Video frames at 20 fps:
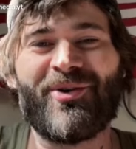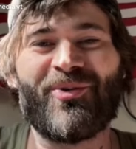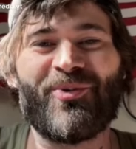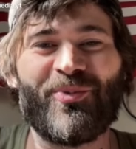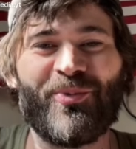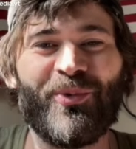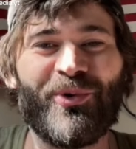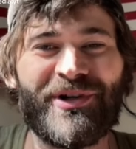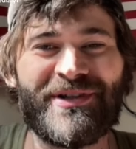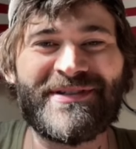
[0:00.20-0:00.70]

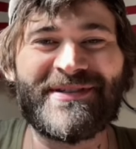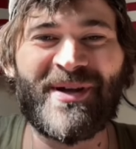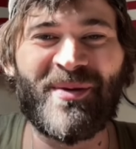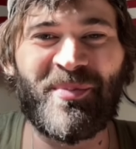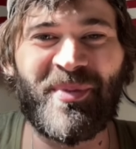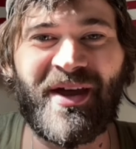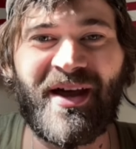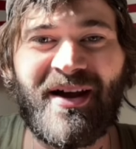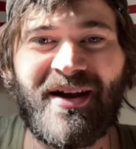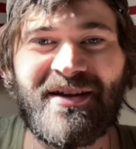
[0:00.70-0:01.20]
What is up,
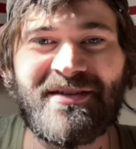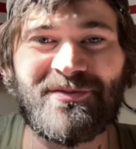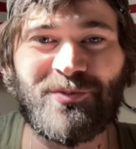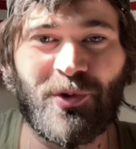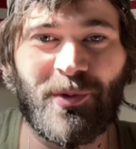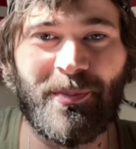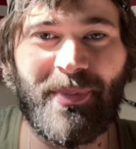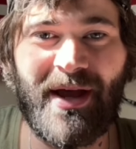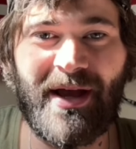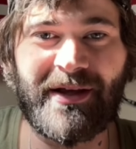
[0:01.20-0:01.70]
guys? We're
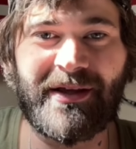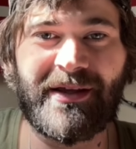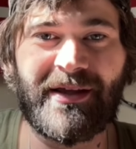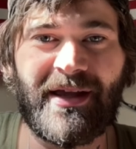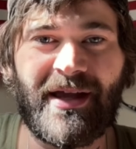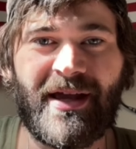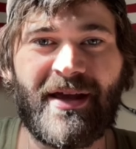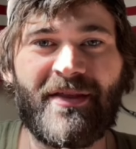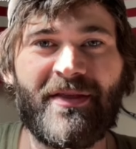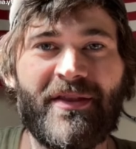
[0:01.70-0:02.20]
back
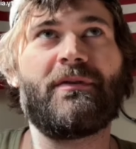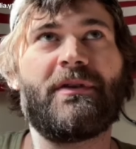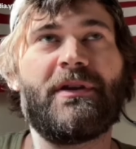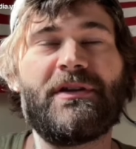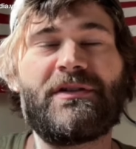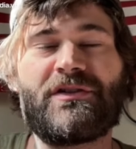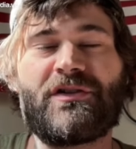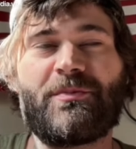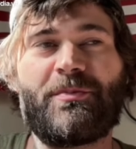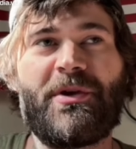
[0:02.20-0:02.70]
again. This
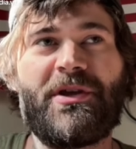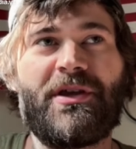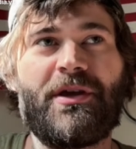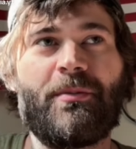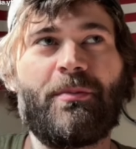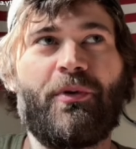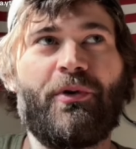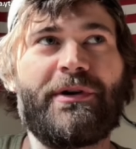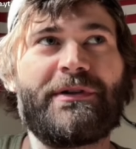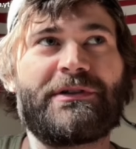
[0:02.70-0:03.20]
speaking
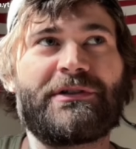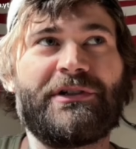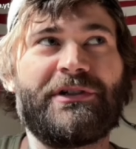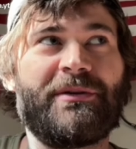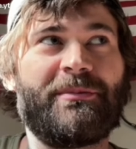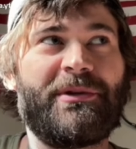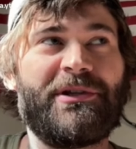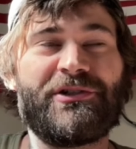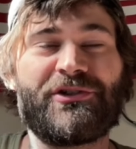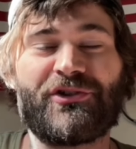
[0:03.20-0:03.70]
point is going to
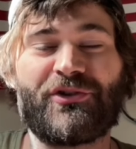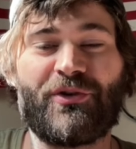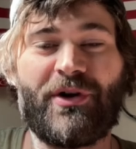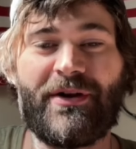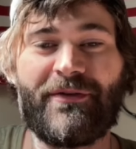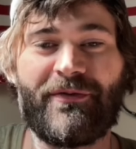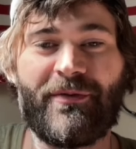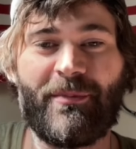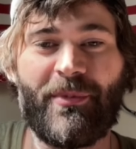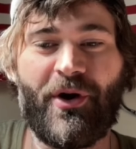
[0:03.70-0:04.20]
be
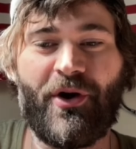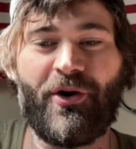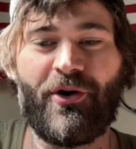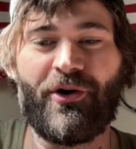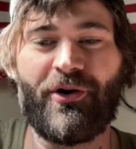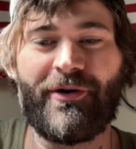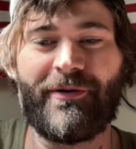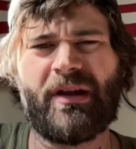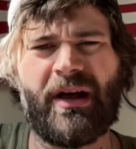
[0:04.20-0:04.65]
straight from the heart.